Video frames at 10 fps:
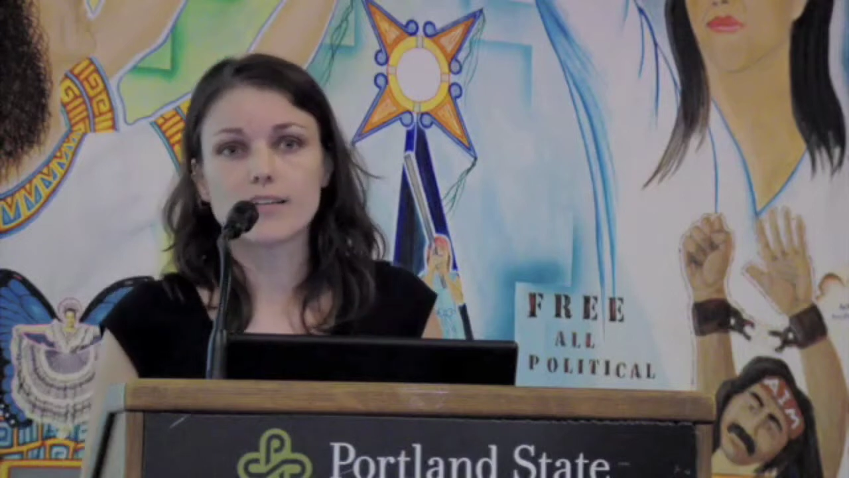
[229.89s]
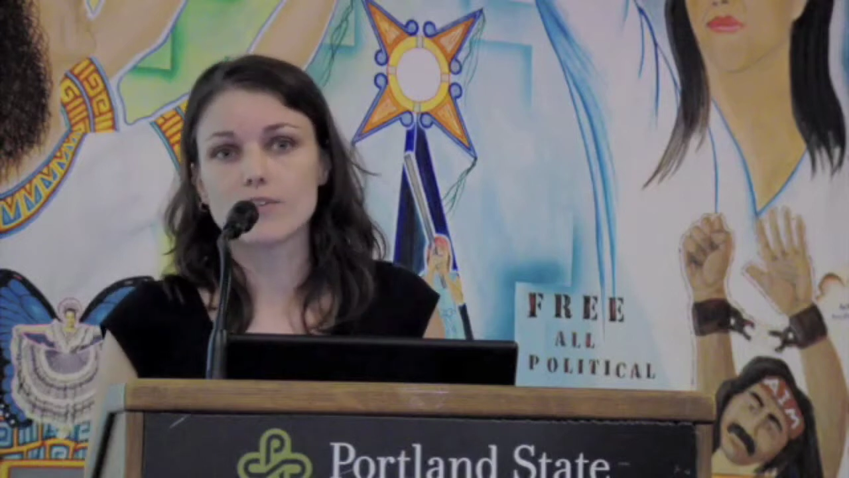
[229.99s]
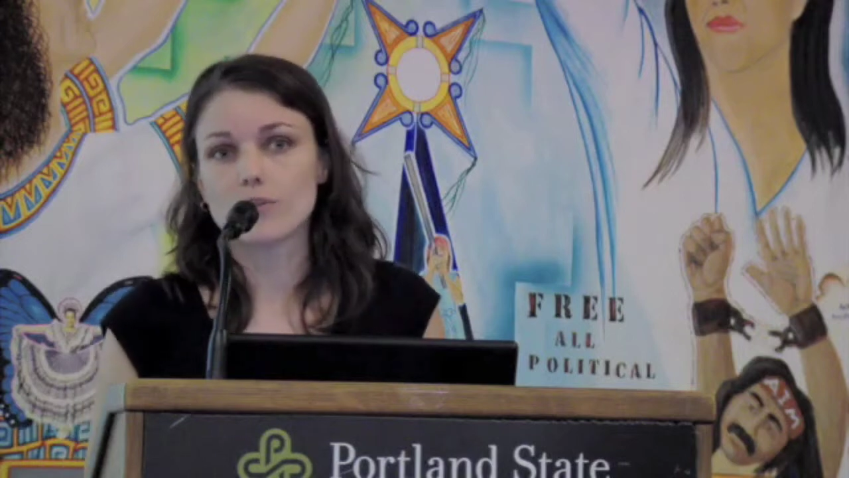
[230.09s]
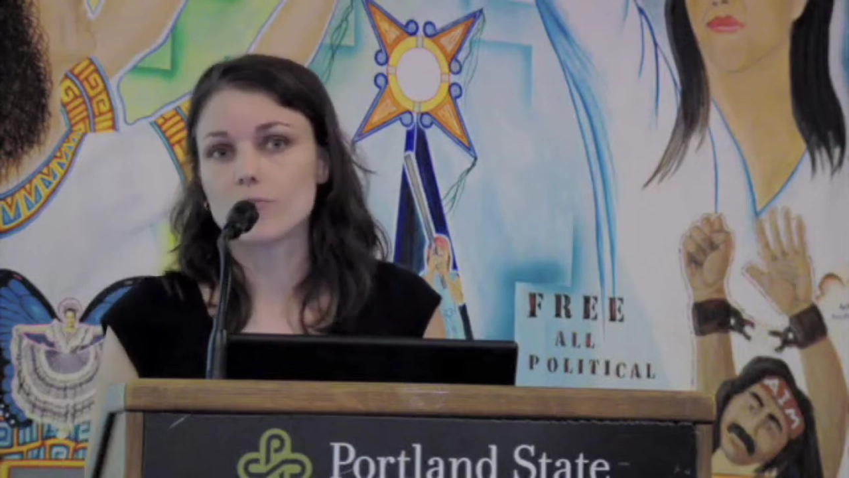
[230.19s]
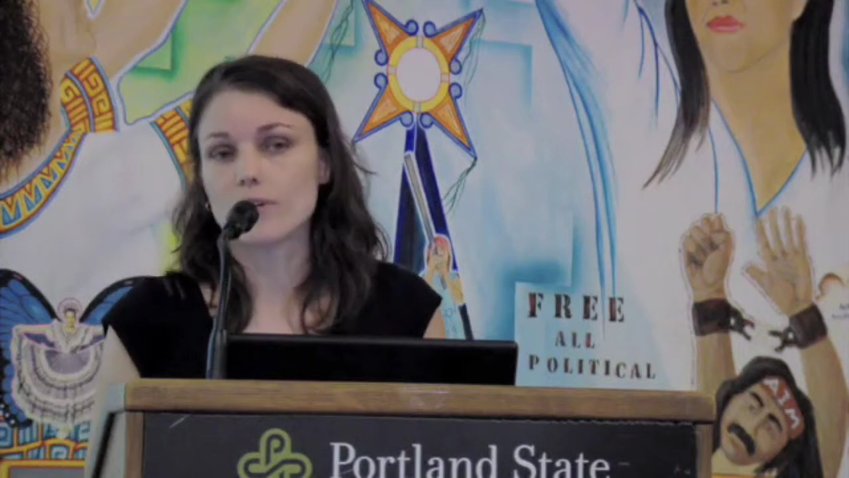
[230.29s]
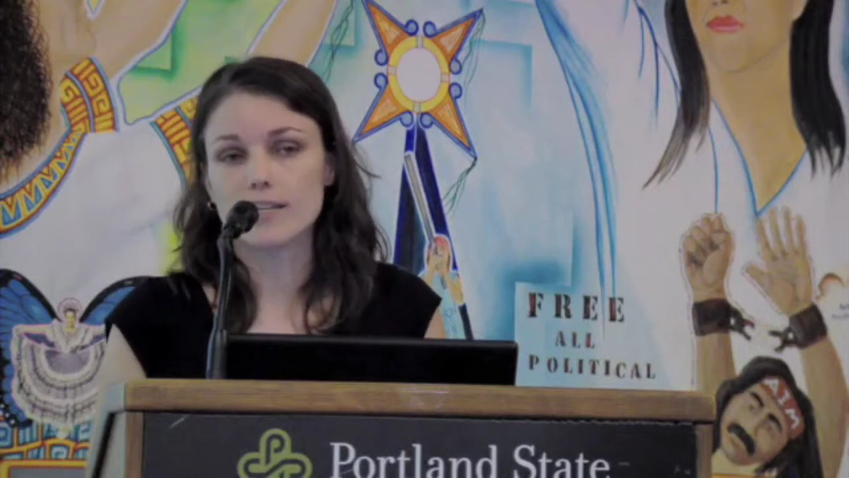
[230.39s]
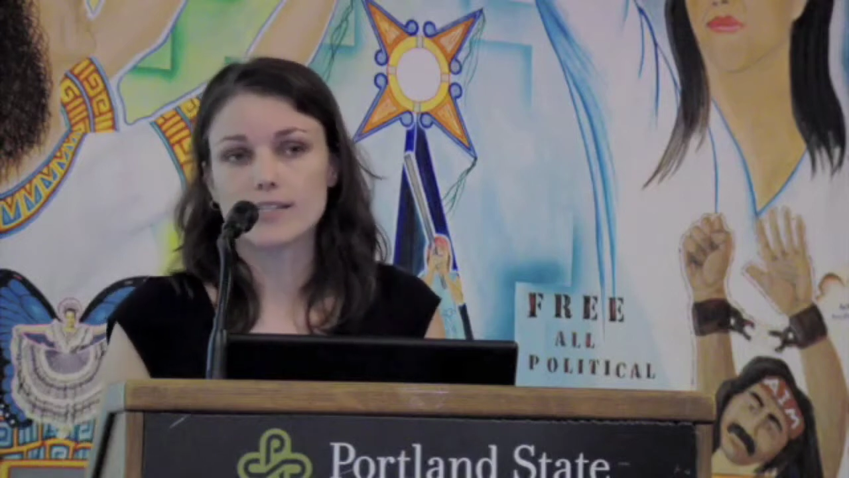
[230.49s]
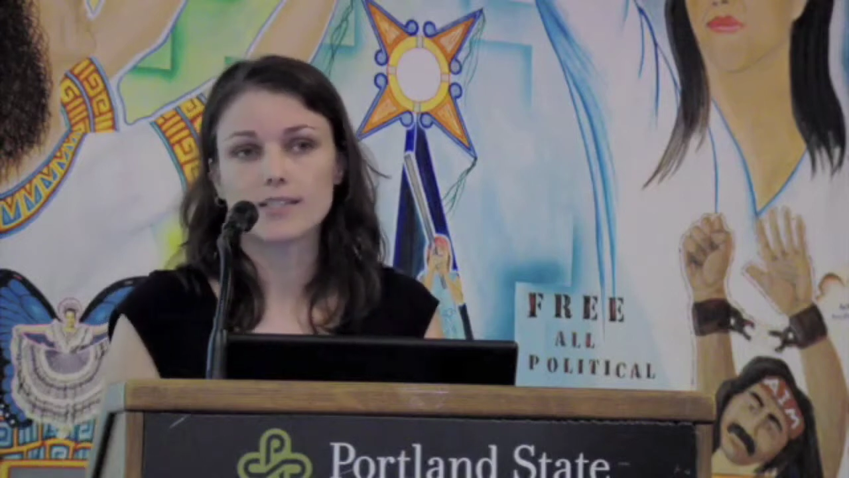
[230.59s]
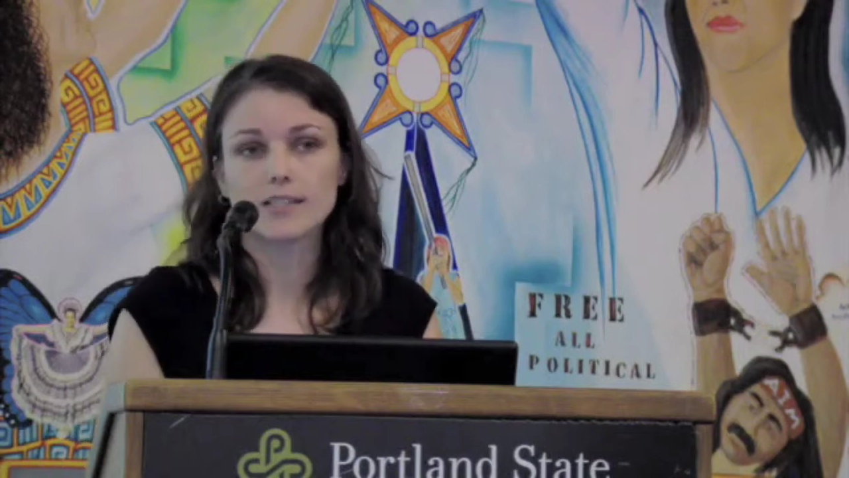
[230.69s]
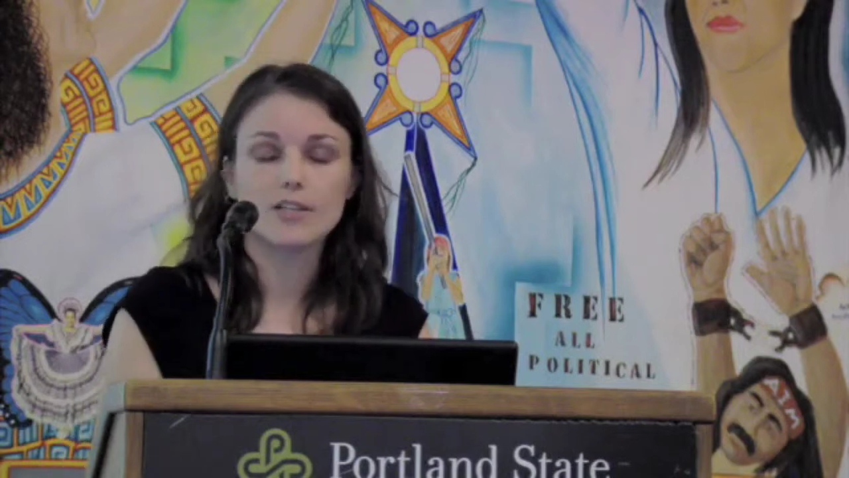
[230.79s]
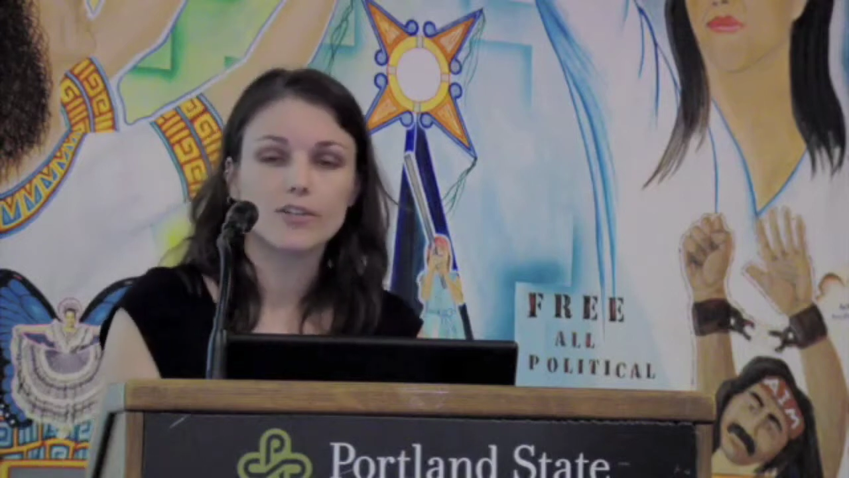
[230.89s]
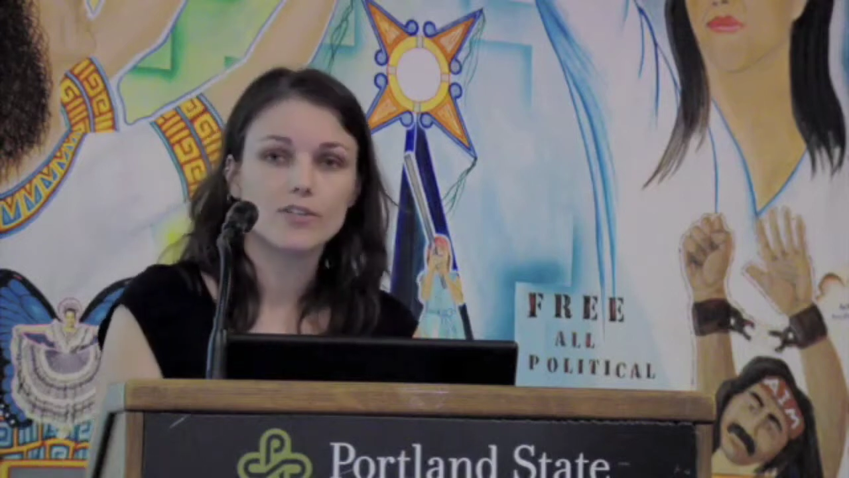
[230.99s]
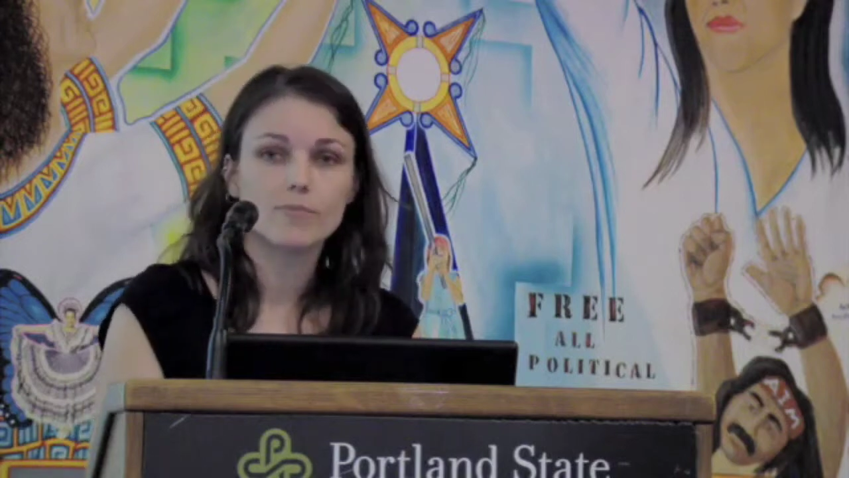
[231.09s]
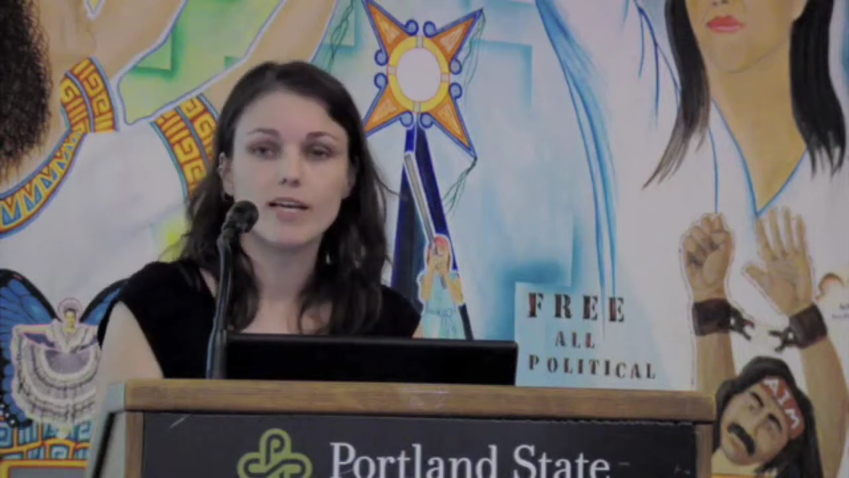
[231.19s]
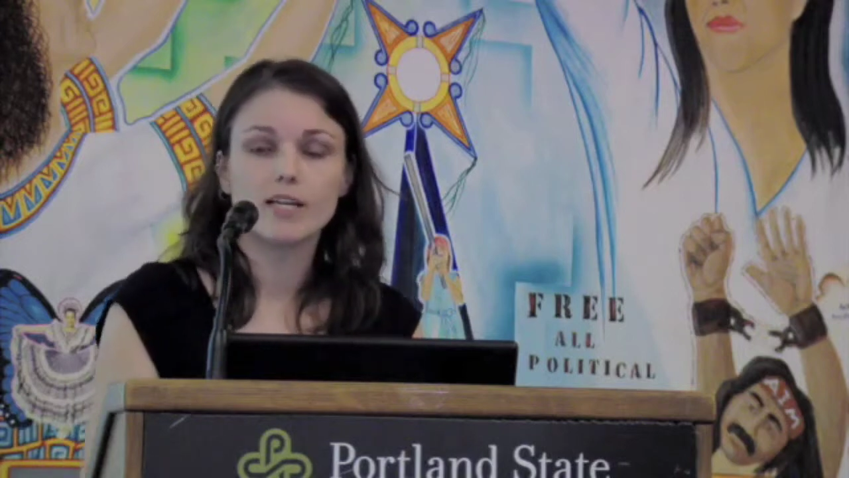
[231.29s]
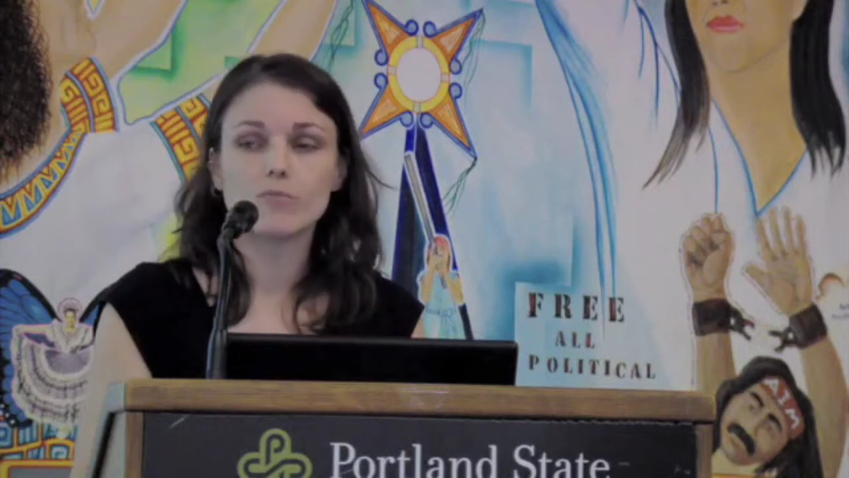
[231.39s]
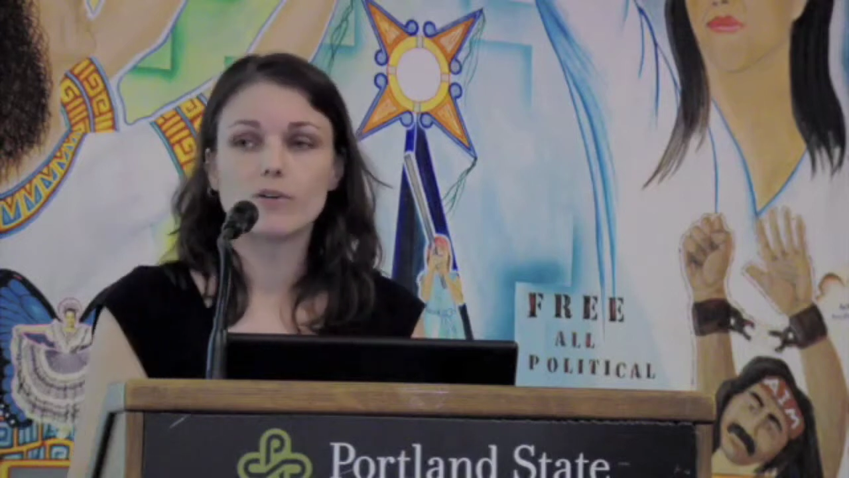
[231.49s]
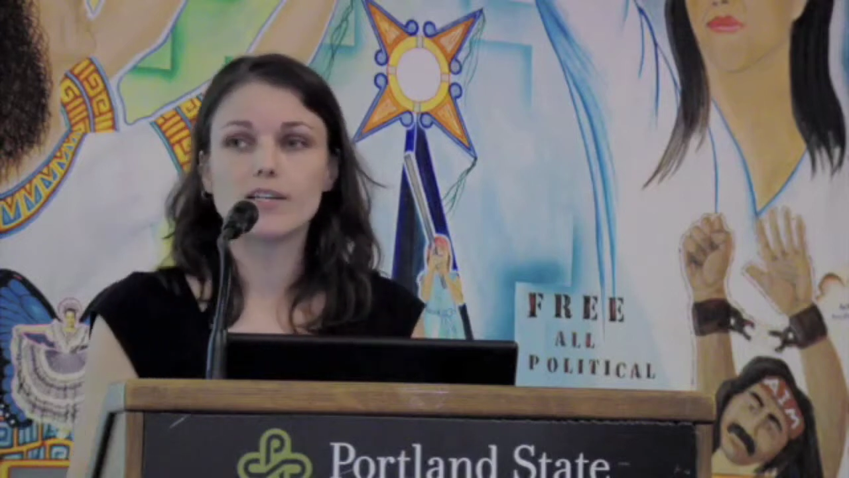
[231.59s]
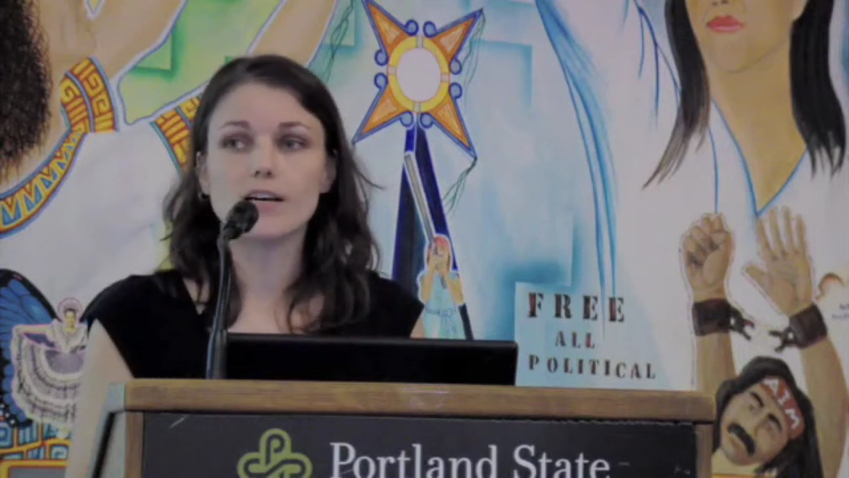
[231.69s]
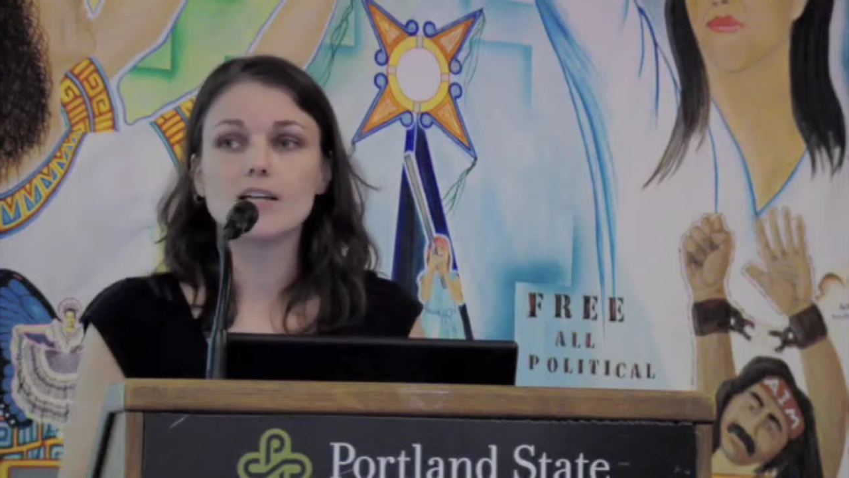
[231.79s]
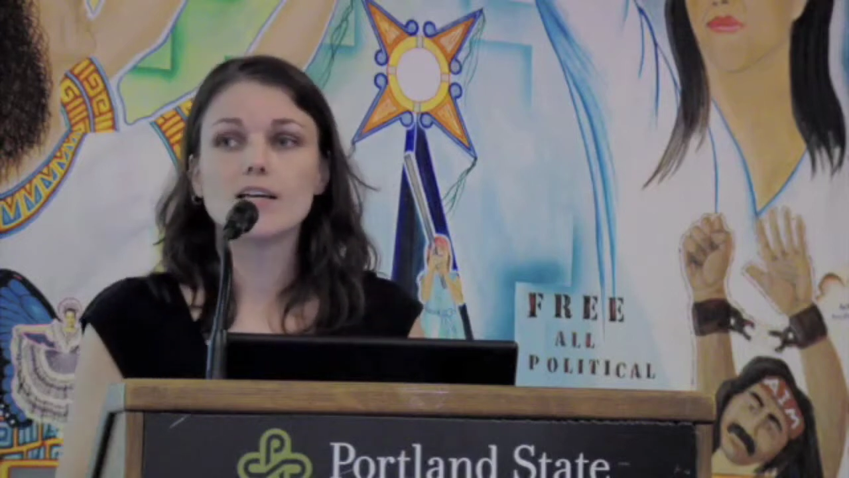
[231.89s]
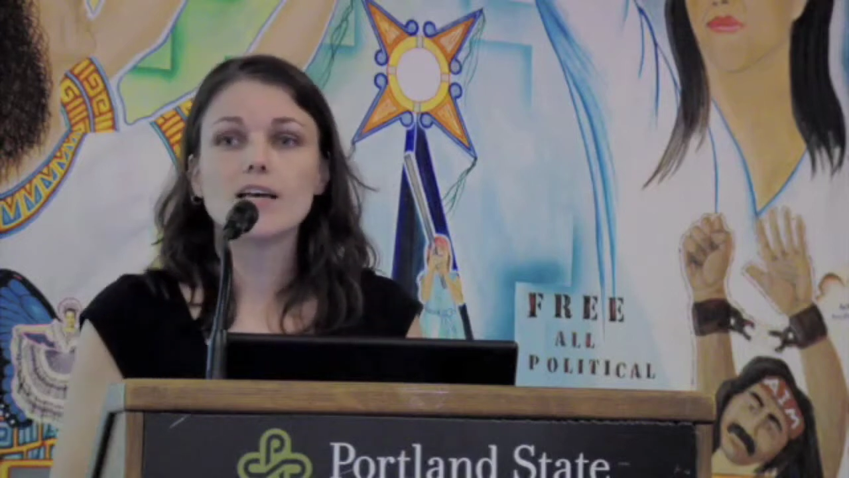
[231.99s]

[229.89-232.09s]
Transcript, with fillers: household products, cleaners, makeup, whatnot,